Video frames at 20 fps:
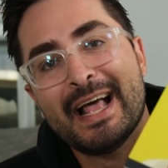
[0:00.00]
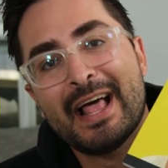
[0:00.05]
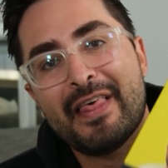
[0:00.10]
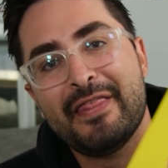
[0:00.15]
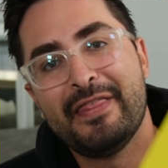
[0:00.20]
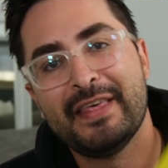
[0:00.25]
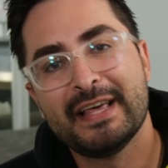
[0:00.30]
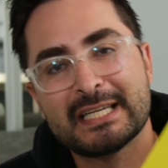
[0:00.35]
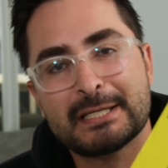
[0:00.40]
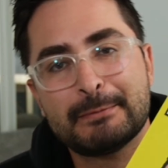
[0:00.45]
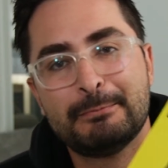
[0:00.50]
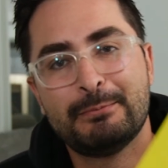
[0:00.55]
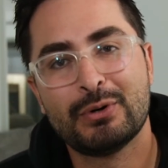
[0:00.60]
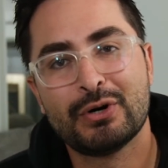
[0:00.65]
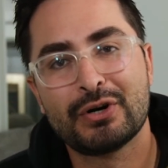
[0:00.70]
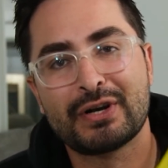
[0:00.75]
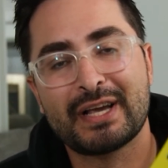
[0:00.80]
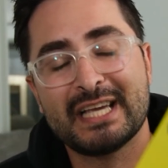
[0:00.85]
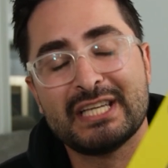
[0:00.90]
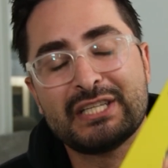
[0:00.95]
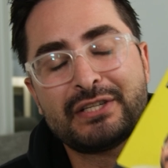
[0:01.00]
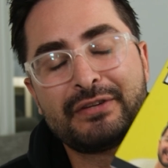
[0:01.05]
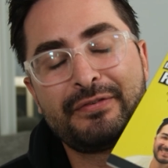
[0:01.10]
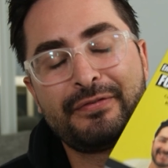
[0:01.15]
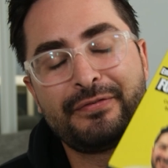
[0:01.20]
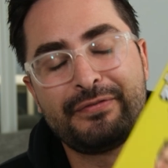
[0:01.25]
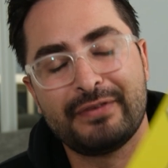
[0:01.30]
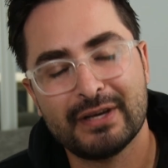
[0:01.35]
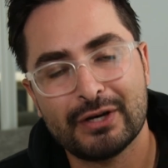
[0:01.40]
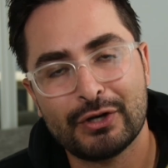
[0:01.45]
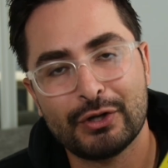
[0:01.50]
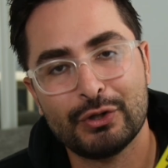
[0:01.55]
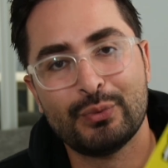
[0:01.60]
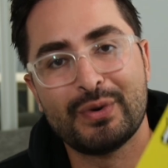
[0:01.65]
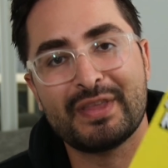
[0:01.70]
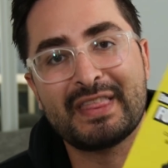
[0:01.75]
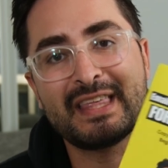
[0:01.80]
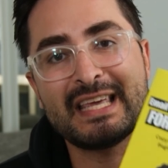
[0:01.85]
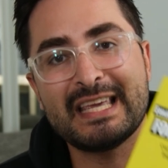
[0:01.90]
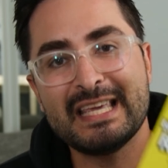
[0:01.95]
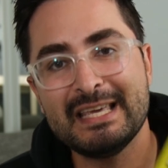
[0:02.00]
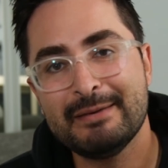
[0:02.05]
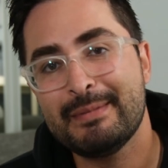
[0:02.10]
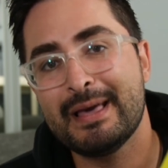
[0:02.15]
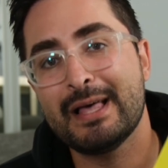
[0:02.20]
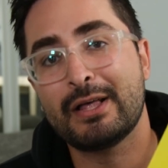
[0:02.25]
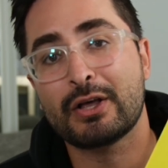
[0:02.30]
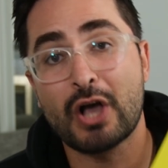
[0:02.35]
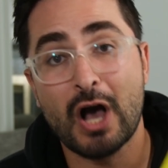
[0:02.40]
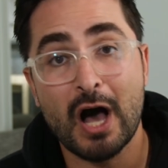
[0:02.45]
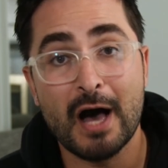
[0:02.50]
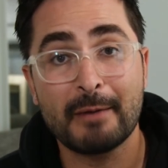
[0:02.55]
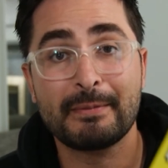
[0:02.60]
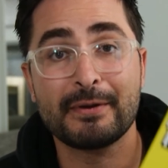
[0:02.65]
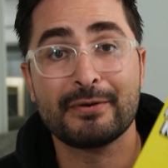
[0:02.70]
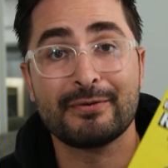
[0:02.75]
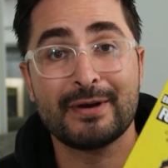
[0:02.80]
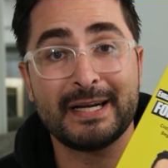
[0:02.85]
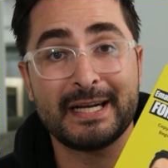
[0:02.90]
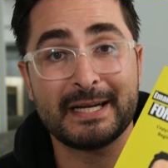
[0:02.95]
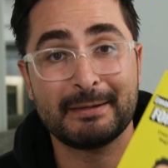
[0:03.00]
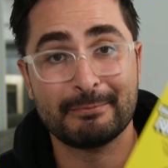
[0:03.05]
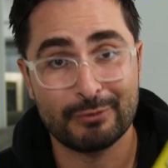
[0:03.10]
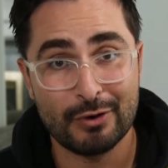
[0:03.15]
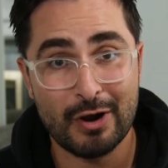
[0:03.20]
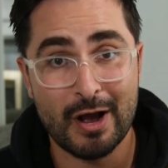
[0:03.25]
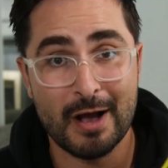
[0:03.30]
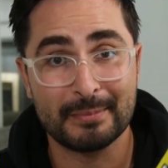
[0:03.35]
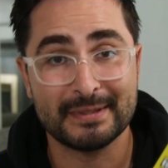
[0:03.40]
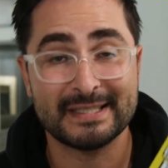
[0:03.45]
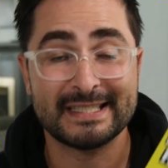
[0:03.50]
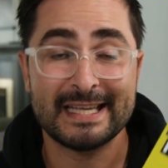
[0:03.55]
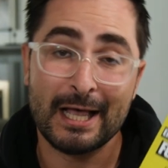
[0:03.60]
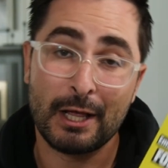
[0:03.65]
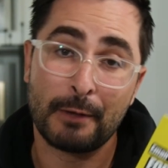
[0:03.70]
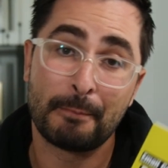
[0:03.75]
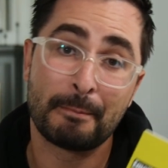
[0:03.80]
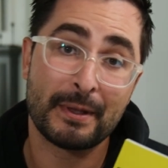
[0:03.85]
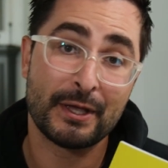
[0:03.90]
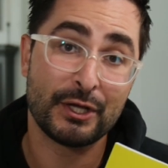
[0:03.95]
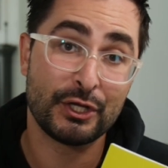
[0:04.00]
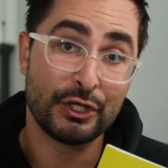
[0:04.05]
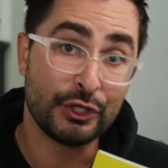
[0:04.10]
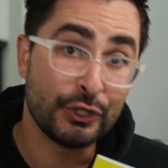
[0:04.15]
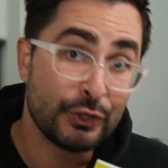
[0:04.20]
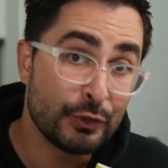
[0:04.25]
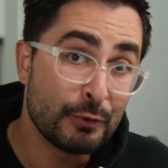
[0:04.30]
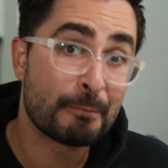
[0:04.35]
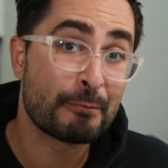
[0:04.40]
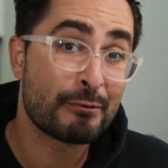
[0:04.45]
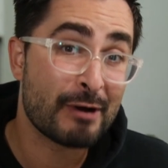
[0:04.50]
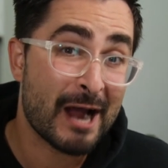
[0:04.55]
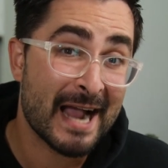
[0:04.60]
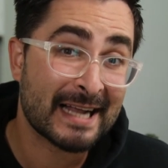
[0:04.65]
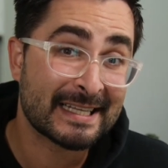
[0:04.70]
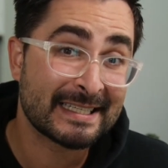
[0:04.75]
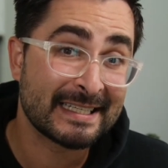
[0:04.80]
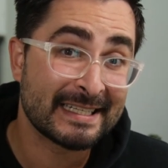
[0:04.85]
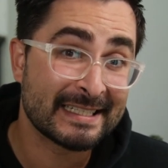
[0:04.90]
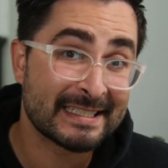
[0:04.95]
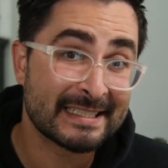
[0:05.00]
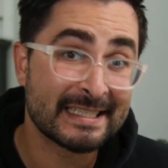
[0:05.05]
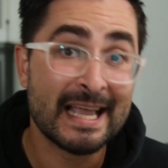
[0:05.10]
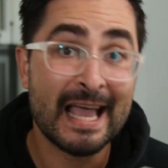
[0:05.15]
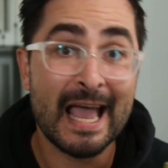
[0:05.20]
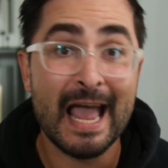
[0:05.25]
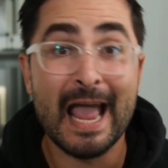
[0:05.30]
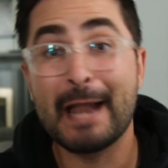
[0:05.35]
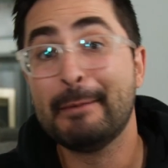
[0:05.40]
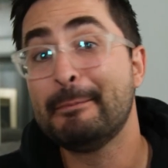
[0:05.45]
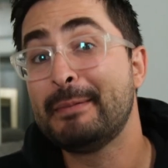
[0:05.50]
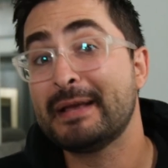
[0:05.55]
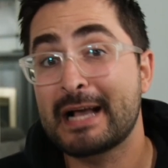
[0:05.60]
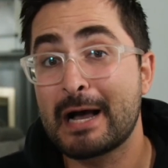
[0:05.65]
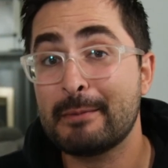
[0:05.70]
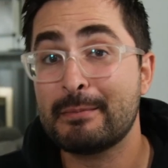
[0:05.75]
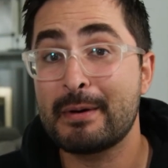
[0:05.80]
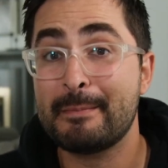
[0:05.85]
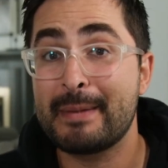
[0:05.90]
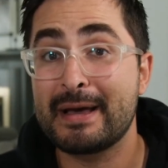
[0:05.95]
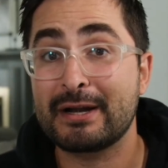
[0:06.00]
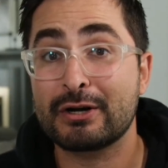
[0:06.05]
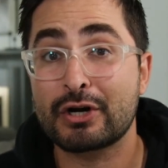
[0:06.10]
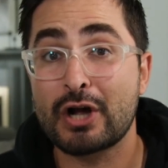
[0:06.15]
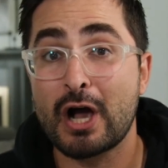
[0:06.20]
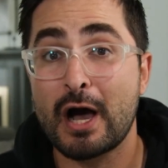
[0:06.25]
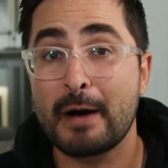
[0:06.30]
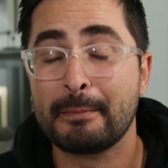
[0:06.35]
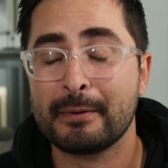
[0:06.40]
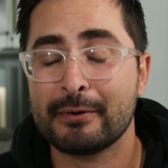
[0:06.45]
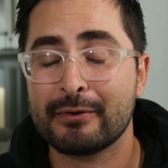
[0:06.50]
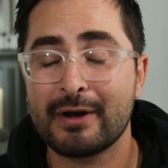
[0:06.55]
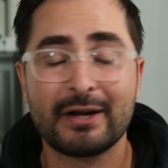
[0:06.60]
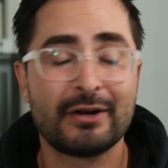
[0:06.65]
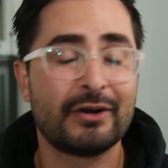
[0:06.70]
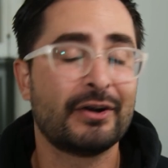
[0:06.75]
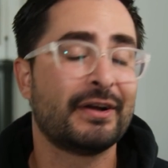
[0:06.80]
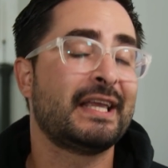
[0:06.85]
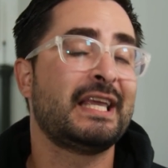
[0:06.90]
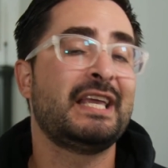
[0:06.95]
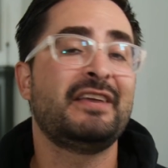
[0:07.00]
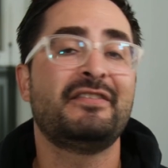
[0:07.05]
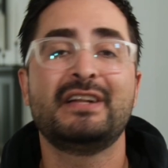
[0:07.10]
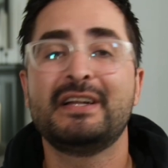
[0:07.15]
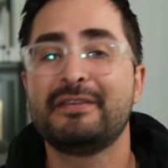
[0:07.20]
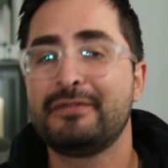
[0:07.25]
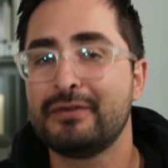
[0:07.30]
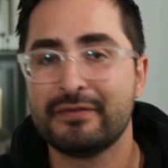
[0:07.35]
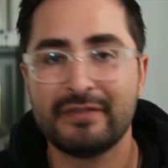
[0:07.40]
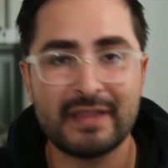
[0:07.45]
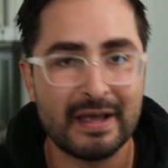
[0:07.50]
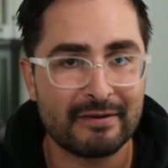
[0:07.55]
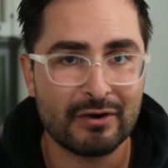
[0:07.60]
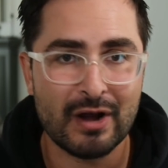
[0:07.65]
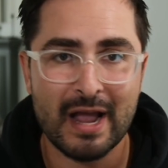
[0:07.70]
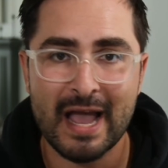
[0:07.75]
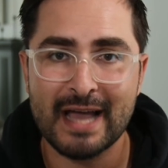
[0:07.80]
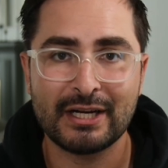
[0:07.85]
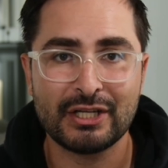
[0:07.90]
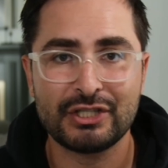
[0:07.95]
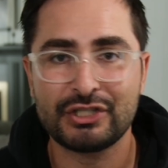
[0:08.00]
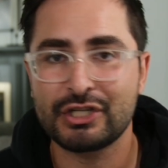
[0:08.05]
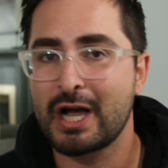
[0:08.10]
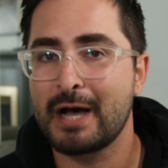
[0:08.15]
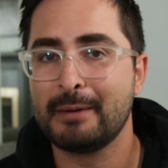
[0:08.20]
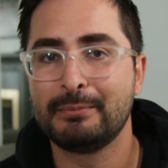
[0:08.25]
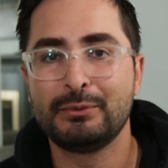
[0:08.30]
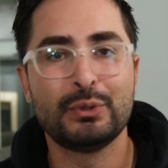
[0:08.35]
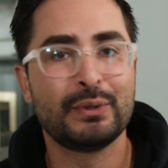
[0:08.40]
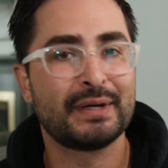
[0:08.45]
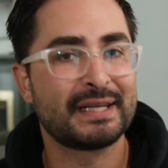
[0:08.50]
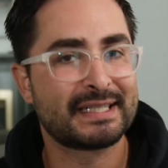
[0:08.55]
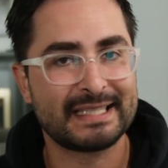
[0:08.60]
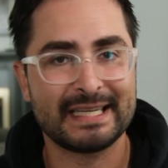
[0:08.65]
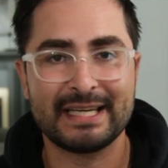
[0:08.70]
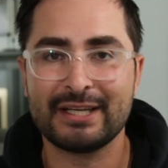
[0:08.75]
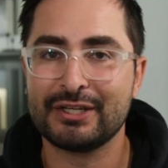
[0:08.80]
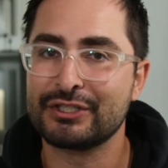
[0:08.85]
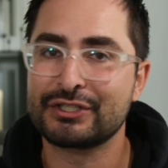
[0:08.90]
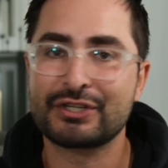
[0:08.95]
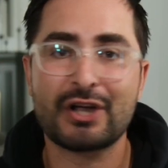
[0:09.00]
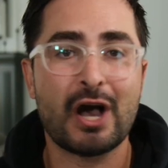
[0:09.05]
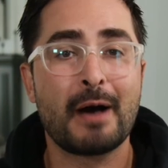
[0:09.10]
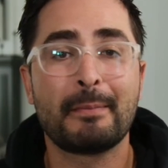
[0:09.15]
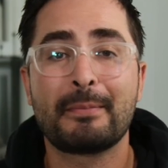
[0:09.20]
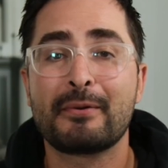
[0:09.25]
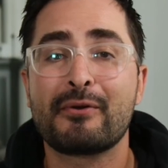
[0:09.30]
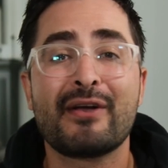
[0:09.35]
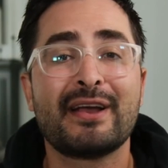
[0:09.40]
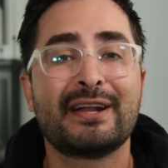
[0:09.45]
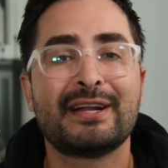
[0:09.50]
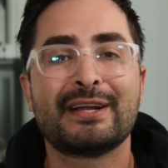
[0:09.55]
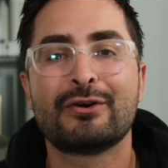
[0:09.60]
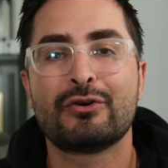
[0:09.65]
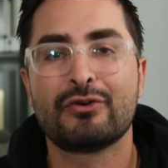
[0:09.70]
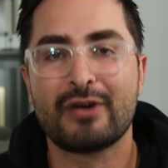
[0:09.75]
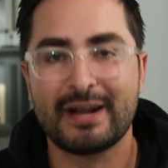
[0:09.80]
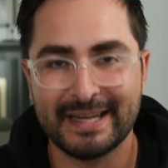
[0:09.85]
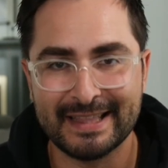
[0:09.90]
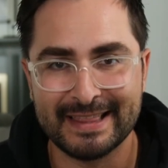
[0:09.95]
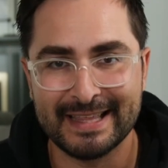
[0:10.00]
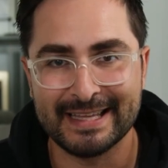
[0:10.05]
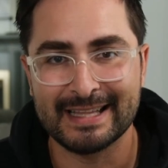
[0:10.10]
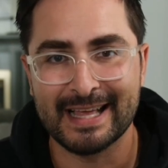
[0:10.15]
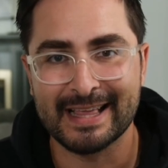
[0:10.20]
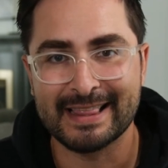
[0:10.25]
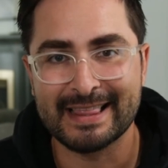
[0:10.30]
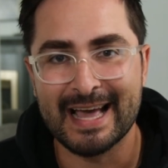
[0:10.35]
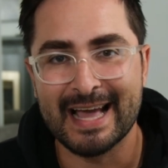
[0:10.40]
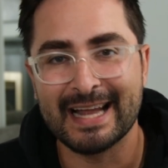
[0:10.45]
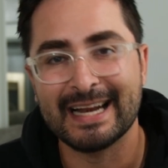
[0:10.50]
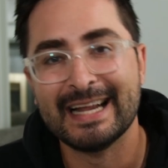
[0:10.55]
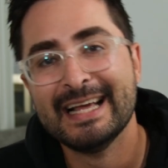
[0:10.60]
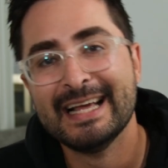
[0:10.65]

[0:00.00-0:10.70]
this book is filled with email copywriting prompts to help you practice and become a better copywriter, even if you've never had a job doing sales, copywriting, or anything like that.